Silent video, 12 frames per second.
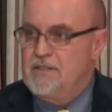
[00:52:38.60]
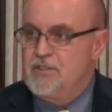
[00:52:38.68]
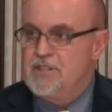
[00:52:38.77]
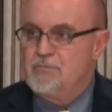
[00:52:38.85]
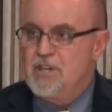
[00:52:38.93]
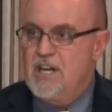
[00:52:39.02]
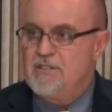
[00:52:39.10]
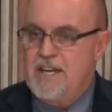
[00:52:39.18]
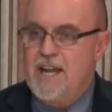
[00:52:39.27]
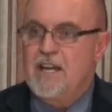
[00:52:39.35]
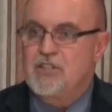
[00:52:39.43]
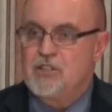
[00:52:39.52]
some kind of an
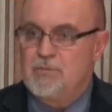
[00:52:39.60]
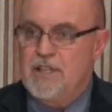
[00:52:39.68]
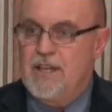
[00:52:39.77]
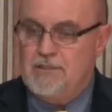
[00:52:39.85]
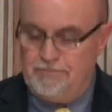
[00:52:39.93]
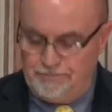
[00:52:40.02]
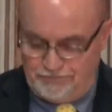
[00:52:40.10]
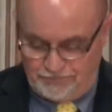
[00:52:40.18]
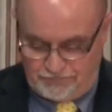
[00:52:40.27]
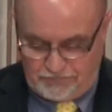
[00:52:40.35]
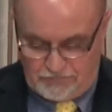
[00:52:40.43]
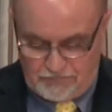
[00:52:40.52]
action plan.
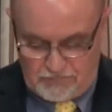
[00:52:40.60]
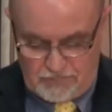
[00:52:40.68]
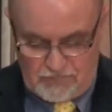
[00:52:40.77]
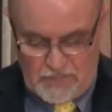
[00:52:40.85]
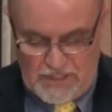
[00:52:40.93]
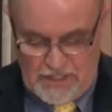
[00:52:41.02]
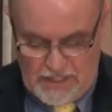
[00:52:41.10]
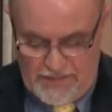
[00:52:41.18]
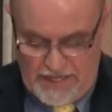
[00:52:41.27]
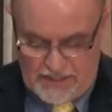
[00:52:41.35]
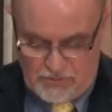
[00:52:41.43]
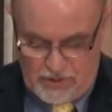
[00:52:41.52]
And
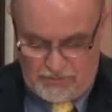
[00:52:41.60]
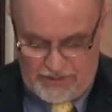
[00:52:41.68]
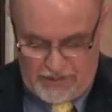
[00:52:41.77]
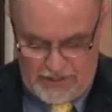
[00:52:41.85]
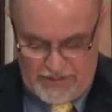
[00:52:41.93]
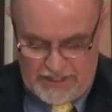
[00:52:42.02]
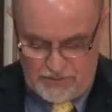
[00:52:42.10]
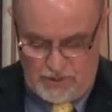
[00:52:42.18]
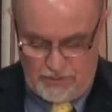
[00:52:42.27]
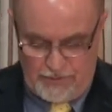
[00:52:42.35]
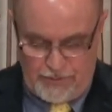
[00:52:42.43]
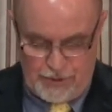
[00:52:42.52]
that's what we
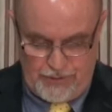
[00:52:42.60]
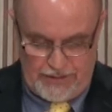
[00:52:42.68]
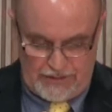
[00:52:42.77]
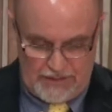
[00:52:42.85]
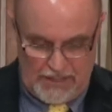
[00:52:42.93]
were doing.